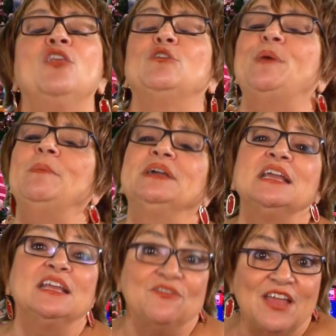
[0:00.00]
The
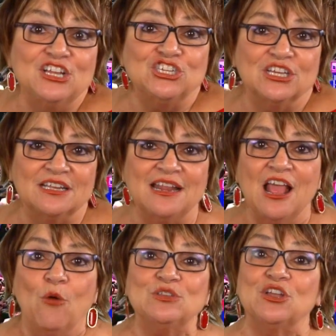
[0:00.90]
Republican convention
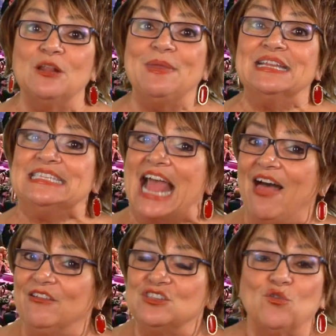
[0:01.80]
was gonna be in
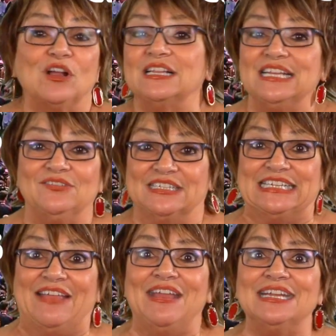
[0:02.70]
Dallas or Cleveland,
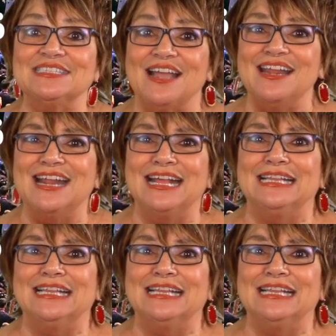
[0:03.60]
and they decided on